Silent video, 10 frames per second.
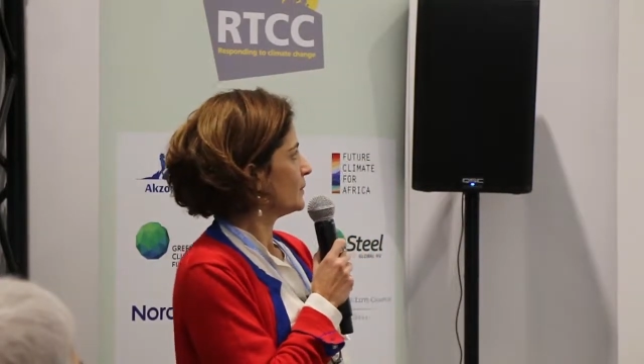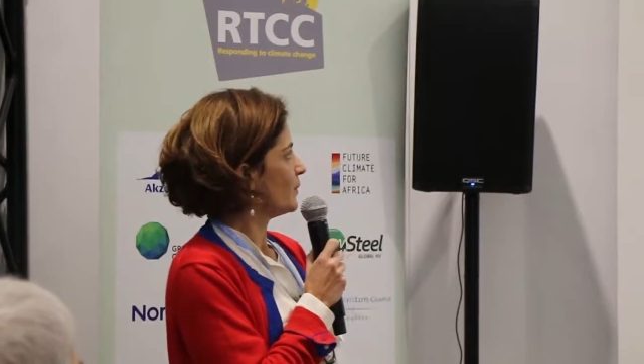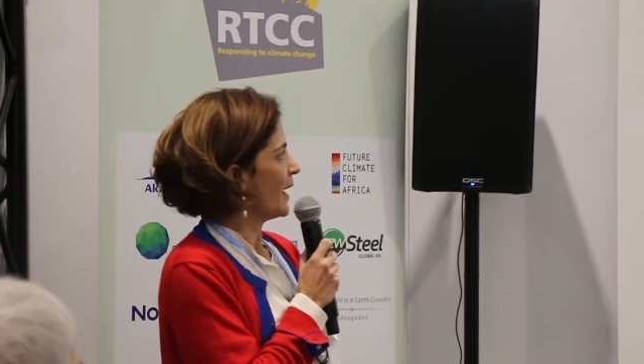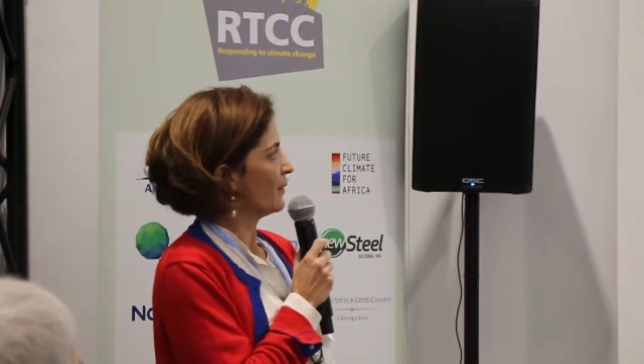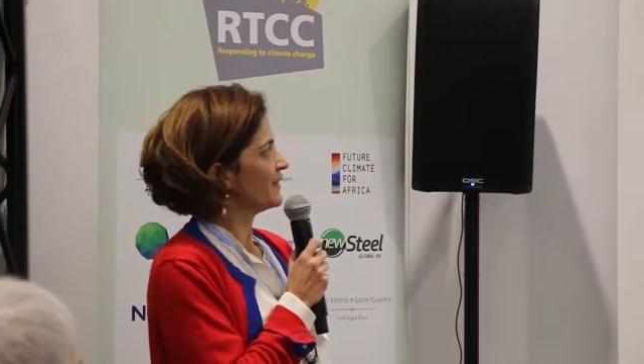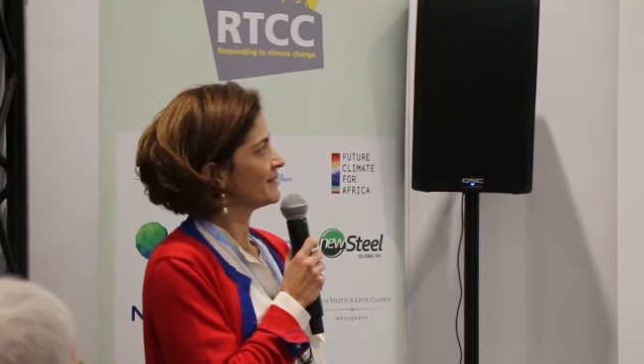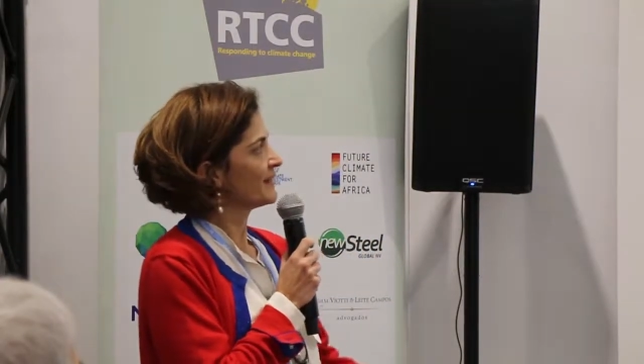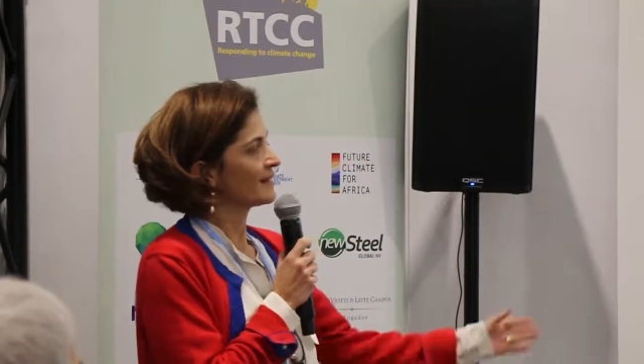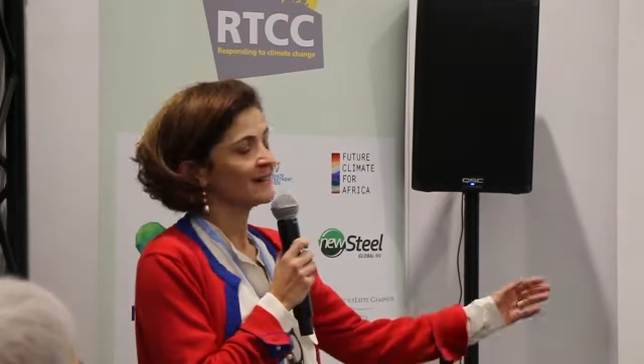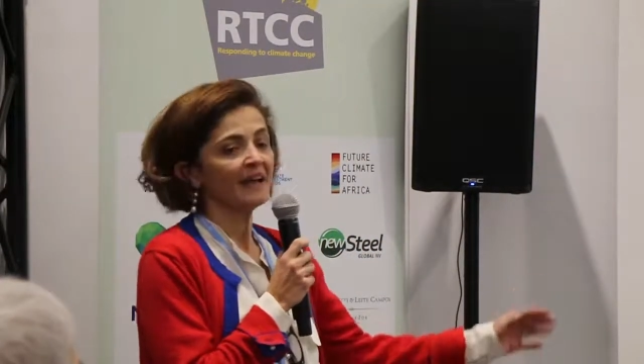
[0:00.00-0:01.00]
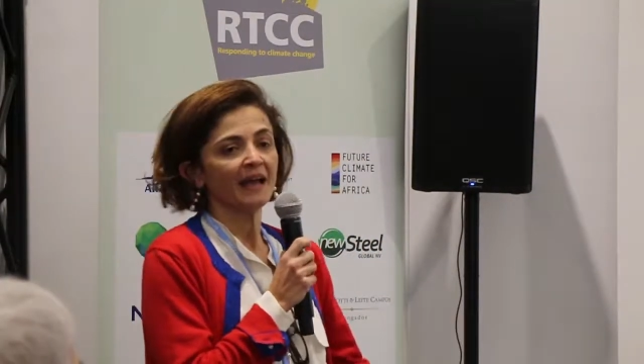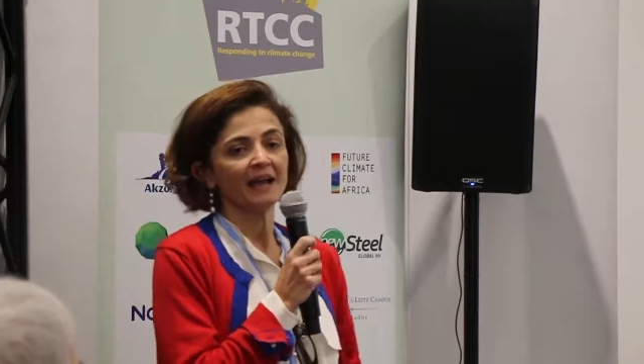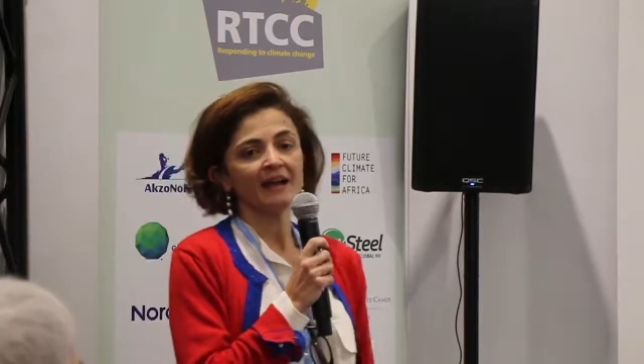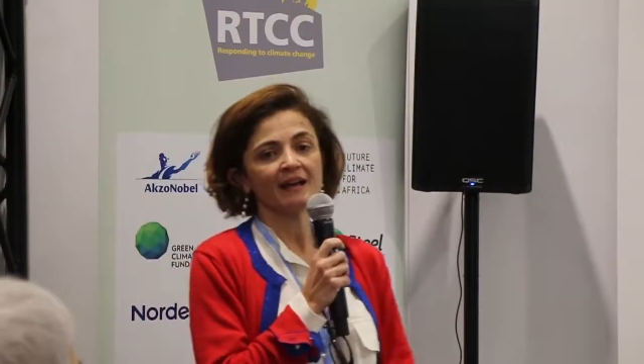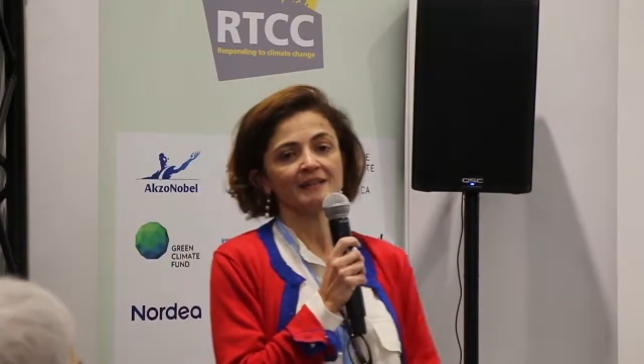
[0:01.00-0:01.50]
Well, exactly.
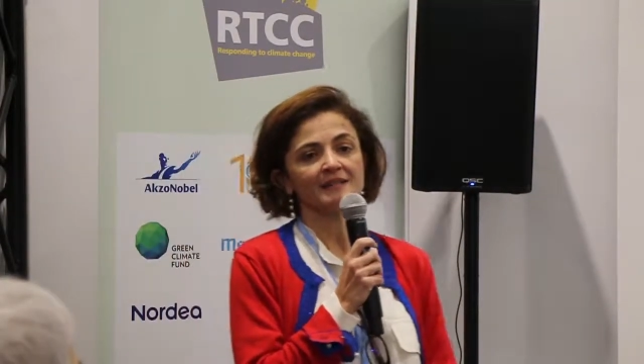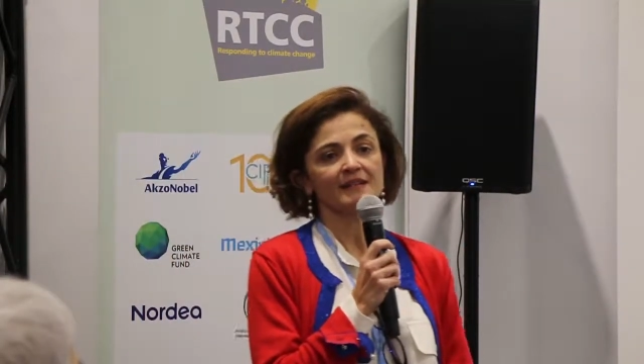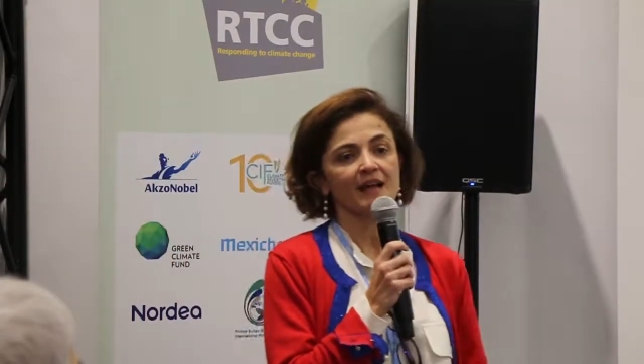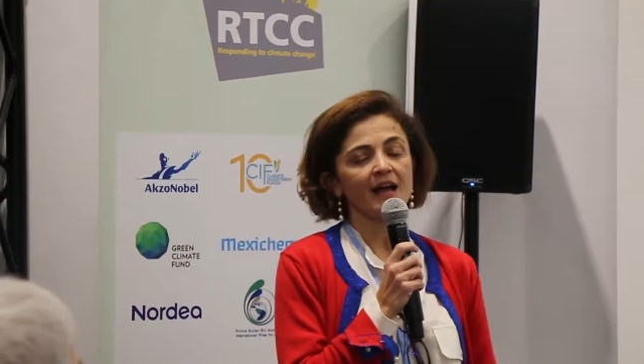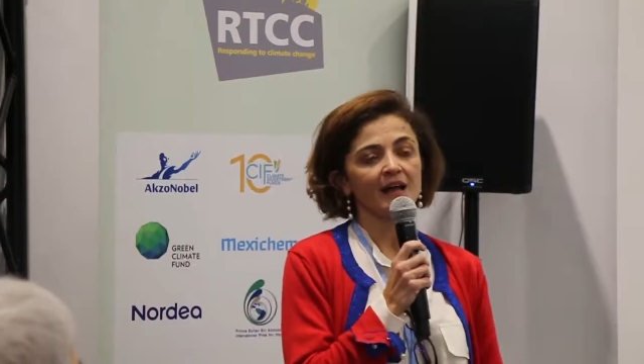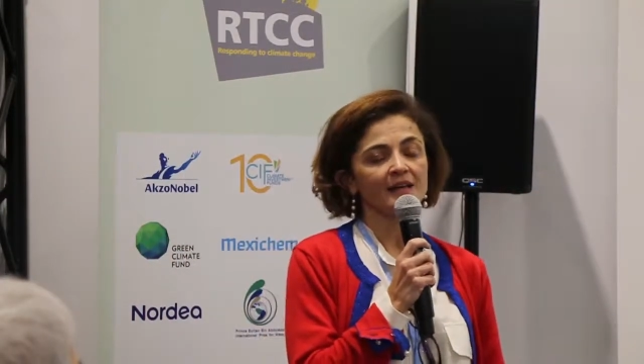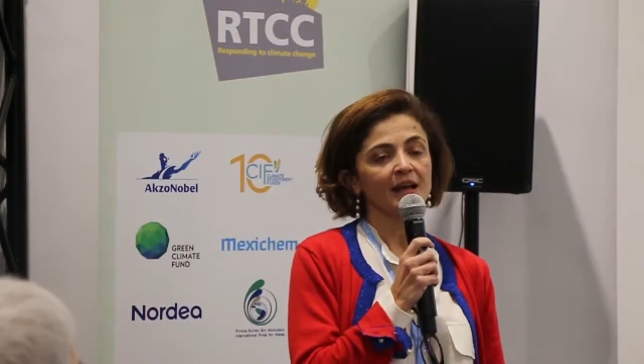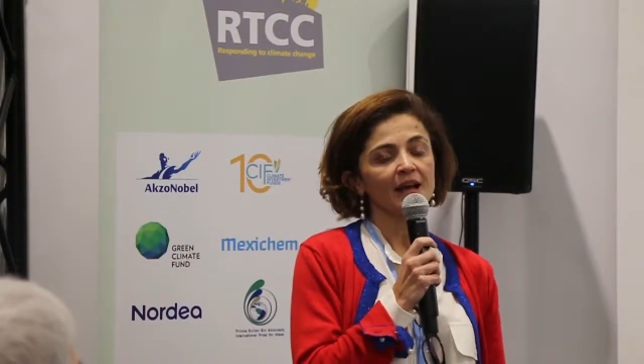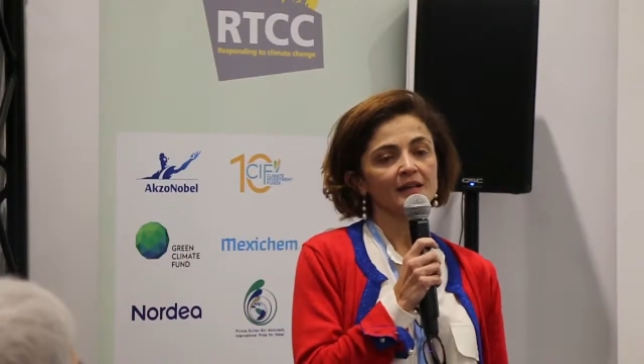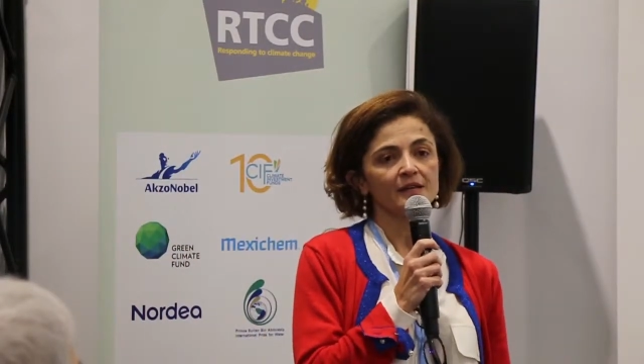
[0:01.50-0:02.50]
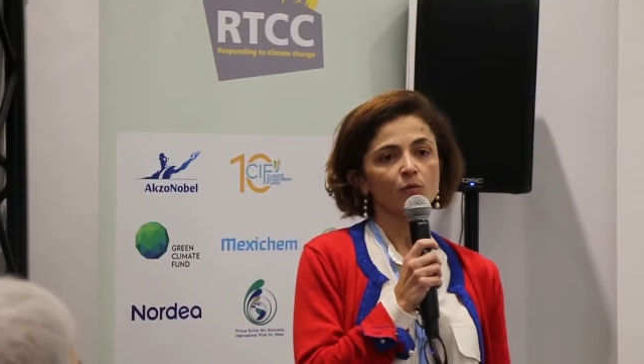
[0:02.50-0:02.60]
And I